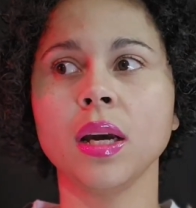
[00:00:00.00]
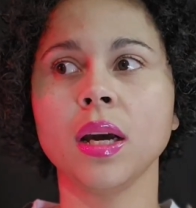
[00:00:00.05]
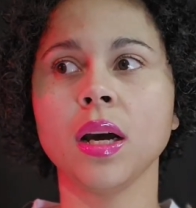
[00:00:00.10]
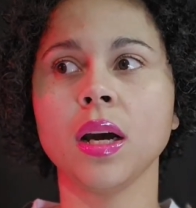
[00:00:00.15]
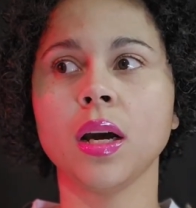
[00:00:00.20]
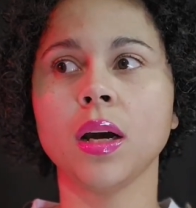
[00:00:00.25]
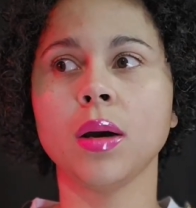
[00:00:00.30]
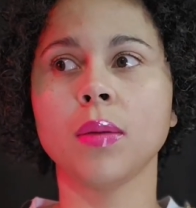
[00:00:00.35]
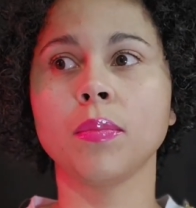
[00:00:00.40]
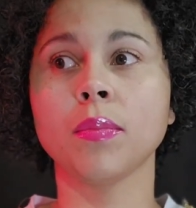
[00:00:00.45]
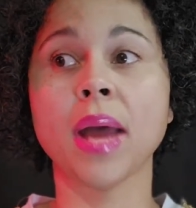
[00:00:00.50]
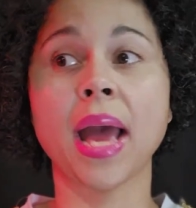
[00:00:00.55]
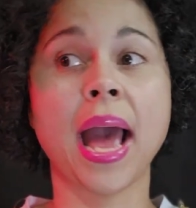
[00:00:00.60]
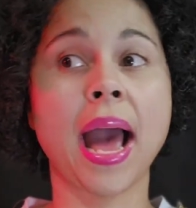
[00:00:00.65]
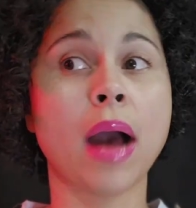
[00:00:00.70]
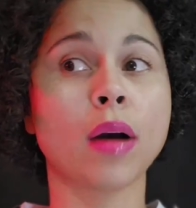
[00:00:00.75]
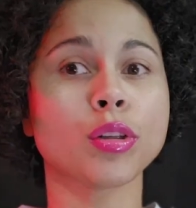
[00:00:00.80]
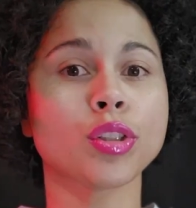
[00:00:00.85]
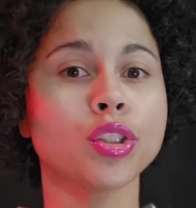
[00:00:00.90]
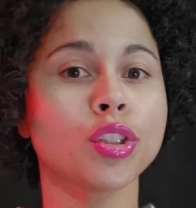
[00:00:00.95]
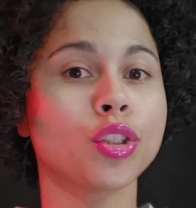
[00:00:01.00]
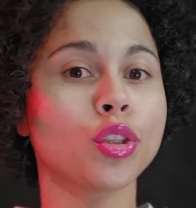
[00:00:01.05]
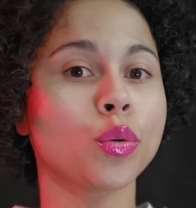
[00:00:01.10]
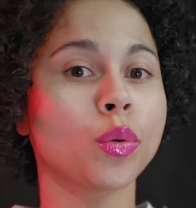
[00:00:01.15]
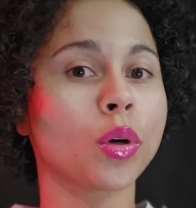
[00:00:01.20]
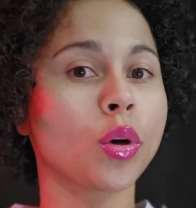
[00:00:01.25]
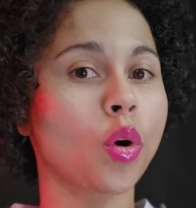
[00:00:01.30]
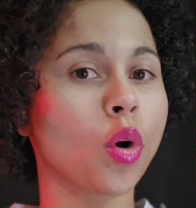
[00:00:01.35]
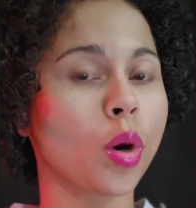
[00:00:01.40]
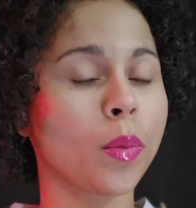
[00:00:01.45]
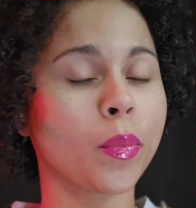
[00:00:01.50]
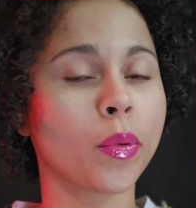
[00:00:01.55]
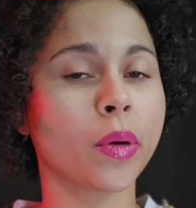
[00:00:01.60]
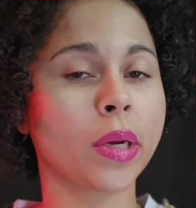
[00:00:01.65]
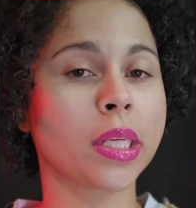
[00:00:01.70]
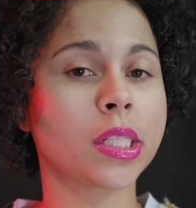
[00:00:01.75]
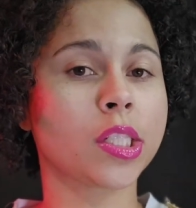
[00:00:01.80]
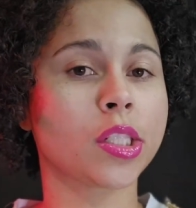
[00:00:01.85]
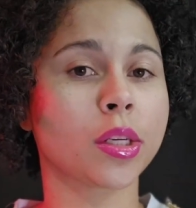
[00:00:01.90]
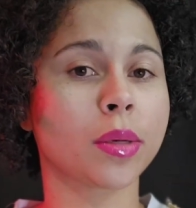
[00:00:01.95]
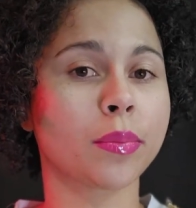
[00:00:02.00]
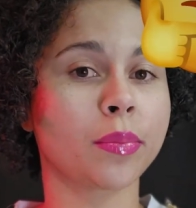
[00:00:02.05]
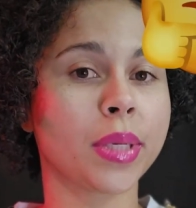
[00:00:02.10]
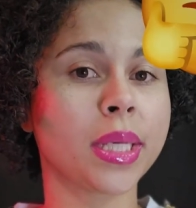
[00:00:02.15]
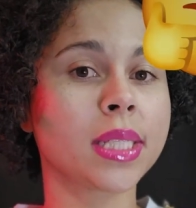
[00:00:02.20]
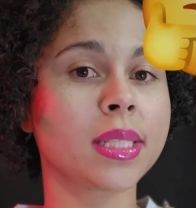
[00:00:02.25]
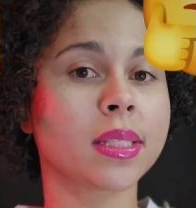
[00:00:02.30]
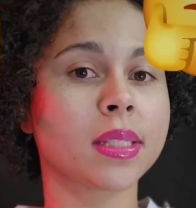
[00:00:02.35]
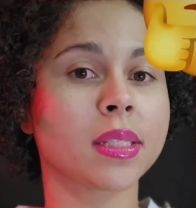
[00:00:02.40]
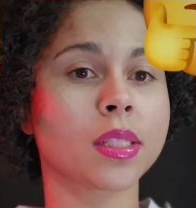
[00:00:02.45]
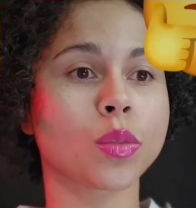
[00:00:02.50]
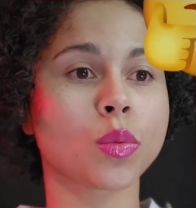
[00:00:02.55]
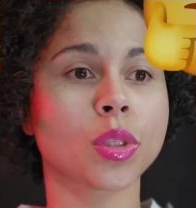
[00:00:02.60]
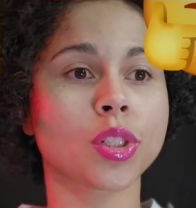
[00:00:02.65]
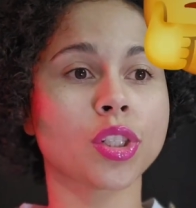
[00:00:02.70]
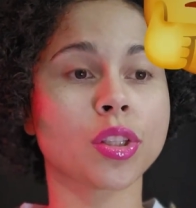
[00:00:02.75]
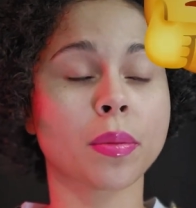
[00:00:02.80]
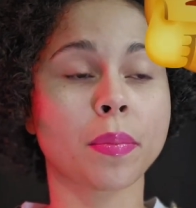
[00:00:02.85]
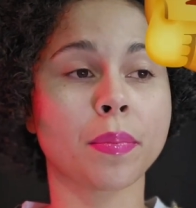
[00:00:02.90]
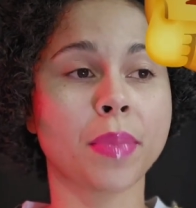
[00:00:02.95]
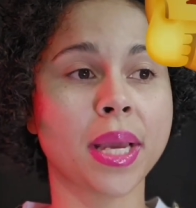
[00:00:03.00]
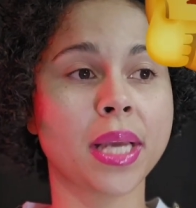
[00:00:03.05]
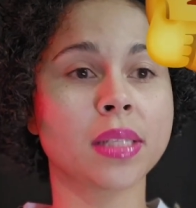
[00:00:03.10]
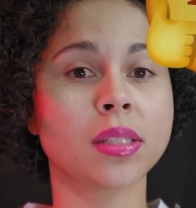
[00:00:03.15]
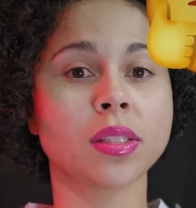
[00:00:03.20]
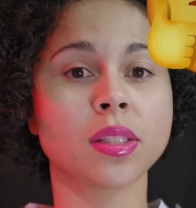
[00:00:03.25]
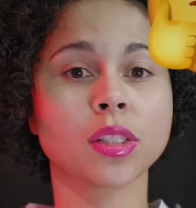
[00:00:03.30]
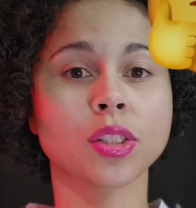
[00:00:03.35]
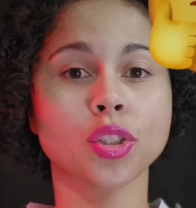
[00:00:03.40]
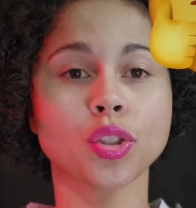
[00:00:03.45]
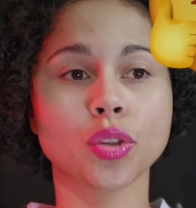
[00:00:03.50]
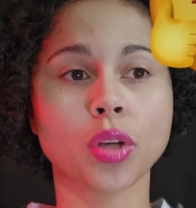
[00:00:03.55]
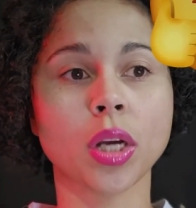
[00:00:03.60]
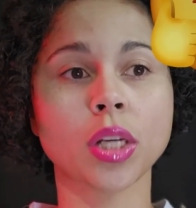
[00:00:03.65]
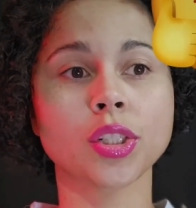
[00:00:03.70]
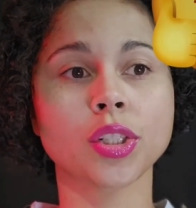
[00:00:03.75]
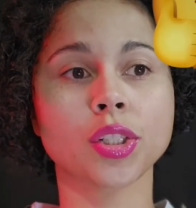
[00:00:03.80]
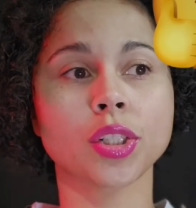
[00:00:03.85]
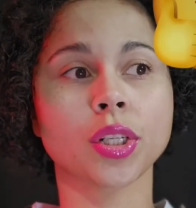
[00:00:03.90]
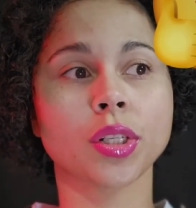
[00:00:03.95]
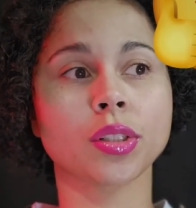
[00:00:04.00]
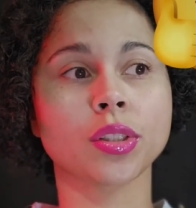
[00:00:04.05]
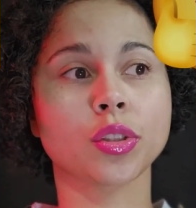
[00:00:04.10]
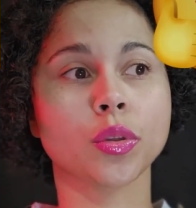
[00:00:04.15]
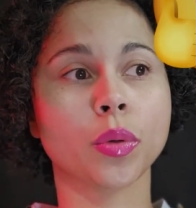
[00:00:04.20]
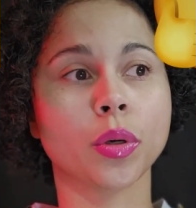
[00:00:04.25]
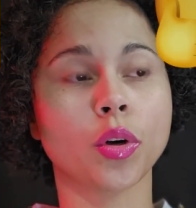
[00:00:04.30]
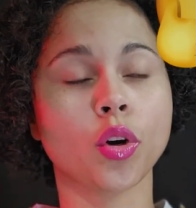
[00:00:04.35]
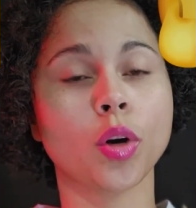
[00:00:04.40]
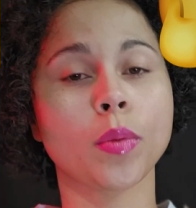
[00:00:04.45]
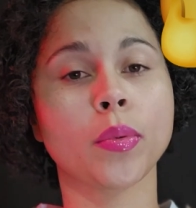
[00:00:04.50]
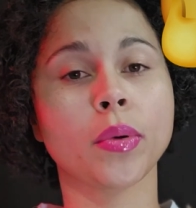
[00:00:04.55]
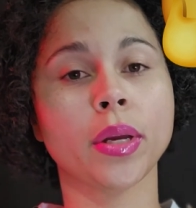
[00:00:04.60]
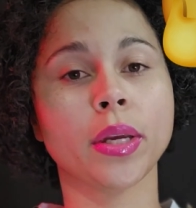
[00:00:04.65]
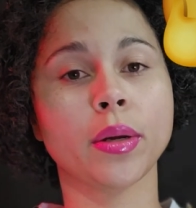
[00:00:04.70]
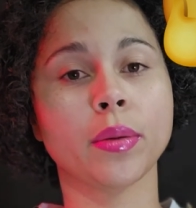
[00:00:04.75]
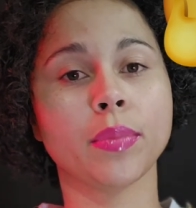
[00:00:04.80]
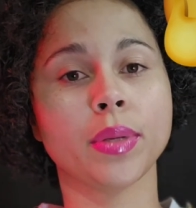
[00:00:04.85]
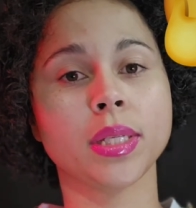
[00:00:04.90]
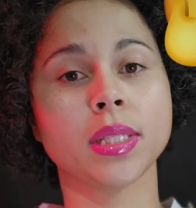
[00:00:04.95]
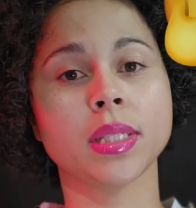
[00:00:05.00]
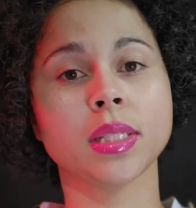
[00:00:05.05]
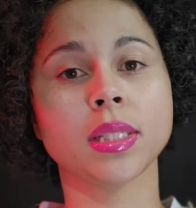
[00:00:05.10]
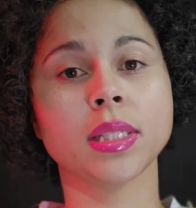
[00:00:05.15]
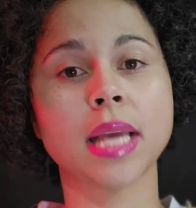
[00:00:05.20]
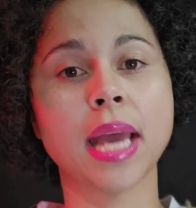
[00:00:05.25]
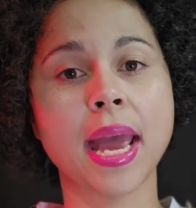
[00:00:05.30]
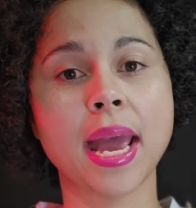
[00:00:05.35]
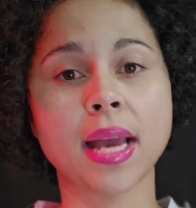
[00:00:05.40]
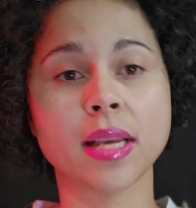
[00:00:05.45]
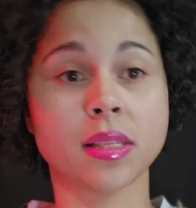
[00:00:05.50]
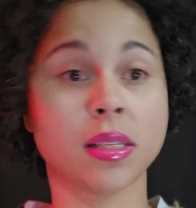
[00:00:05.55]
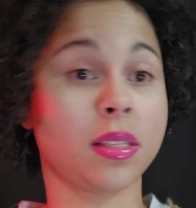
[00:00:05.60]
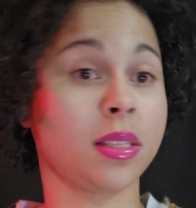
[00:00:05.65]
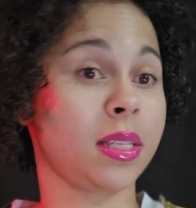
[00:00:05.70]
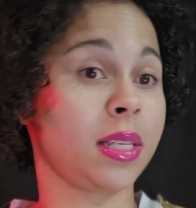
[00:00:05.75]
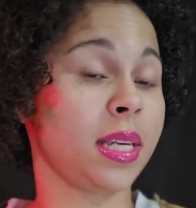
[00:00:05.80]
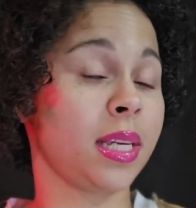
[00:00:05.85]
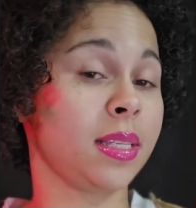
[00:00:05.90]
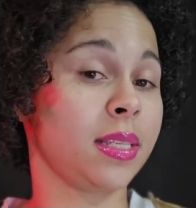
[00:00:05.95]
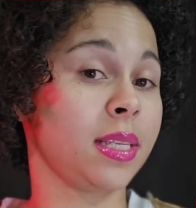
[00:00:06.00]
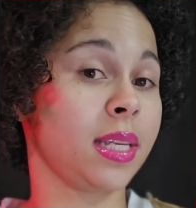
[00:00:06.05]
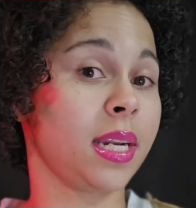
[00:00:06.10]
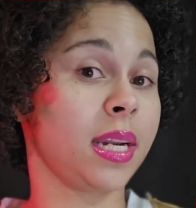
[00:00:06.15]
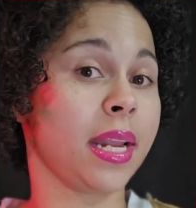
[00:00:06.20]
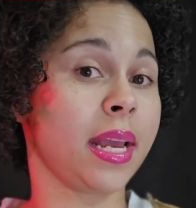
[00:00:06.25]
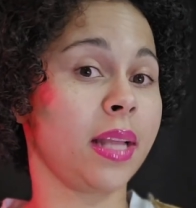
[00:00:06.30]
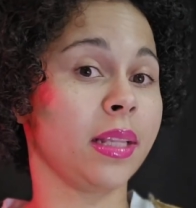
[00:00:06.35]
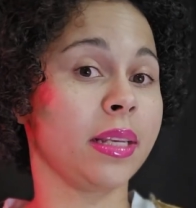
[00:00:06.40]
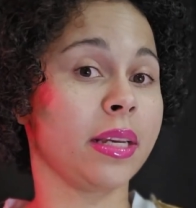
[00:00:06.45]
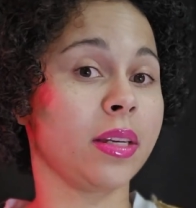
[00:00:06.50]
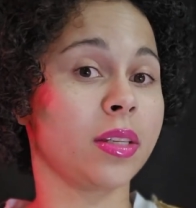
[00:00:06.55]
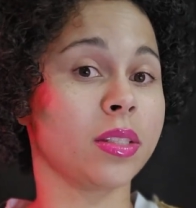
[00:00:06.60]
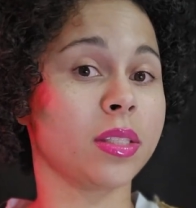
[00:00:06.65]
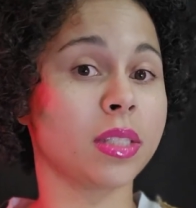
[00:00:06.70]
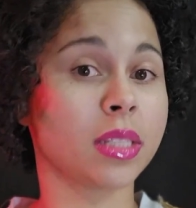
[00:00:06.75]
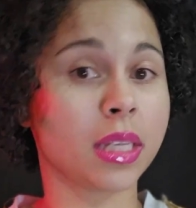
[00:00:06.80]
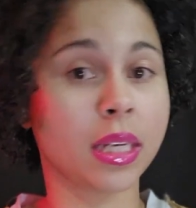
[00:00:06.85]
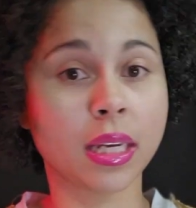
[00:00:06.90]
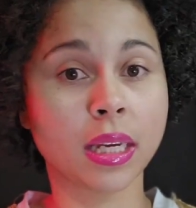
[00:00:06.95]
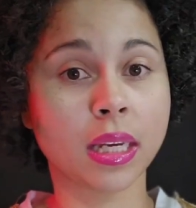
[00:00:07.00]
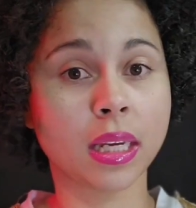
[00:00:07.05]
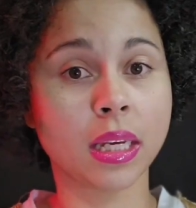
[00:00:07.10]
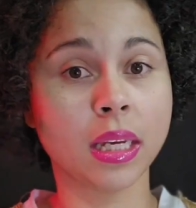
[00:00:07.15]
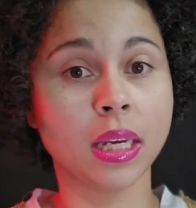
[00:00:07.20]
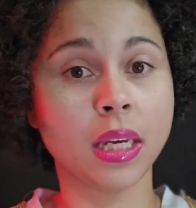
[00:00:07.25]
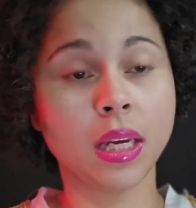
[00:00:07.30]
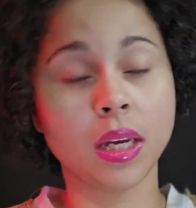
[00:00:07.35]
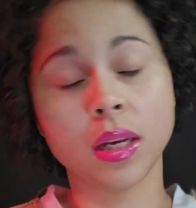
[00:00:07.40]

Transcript: How should you incorporate your business? What's the best structure to incorporate your business as? Is it an LLC?